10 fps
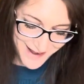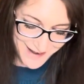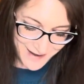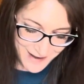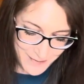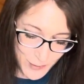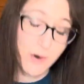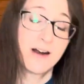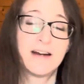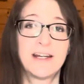
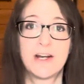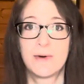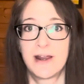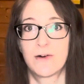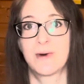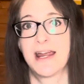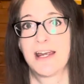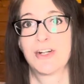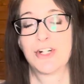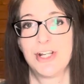or, you know, another way it
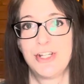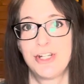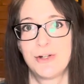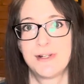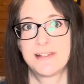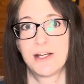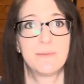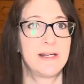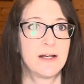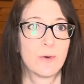could turn into is they could
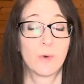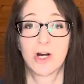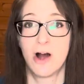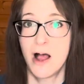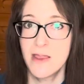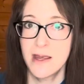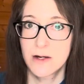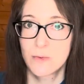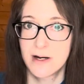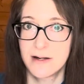be a workaholic
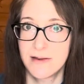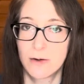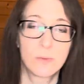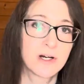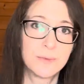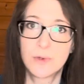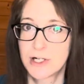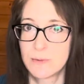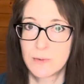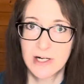where they're
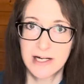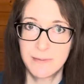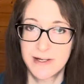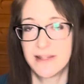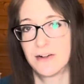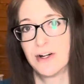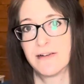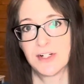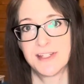working, but they're never